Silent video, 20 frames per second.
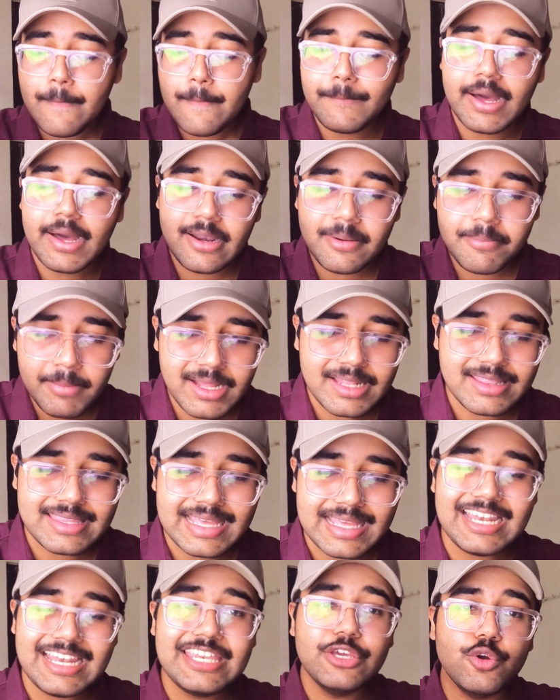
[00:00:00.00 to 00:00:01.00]
per month,
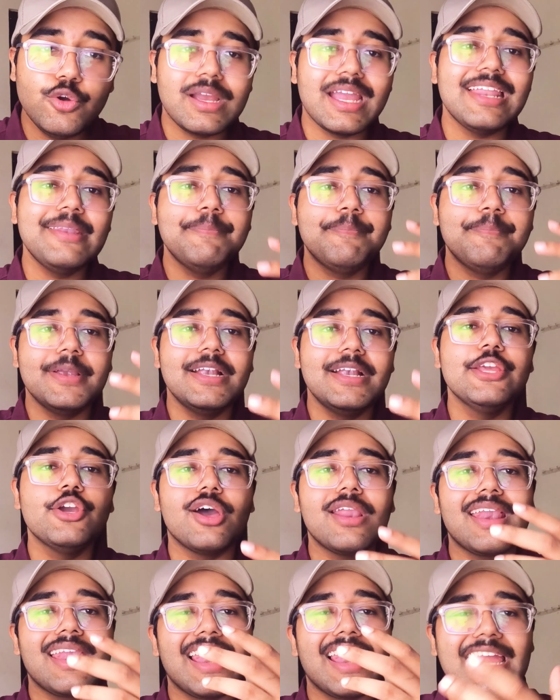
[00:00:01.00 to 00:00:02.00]
and you can build
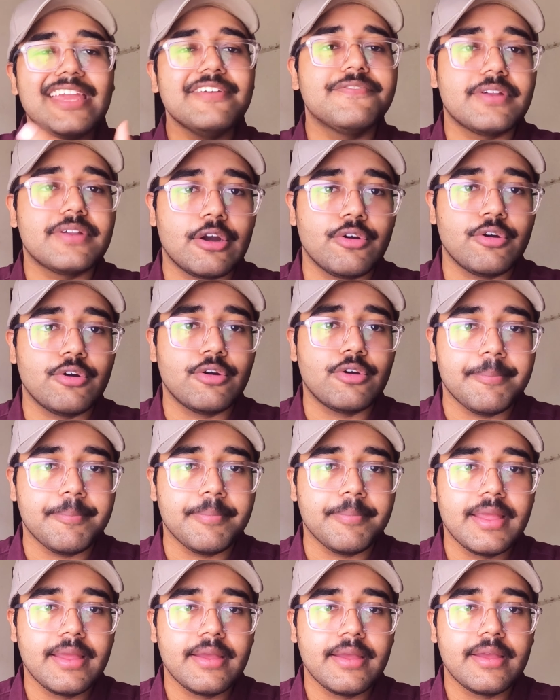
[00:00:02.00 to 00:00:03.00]
your life around
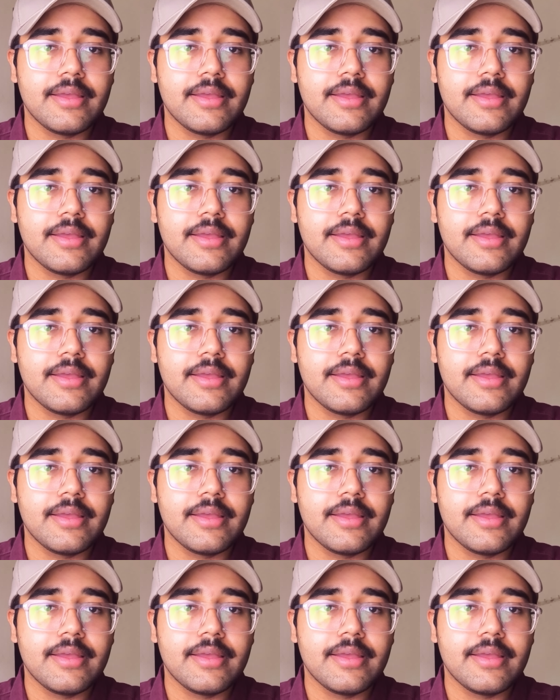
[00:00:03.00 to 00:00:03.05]
them.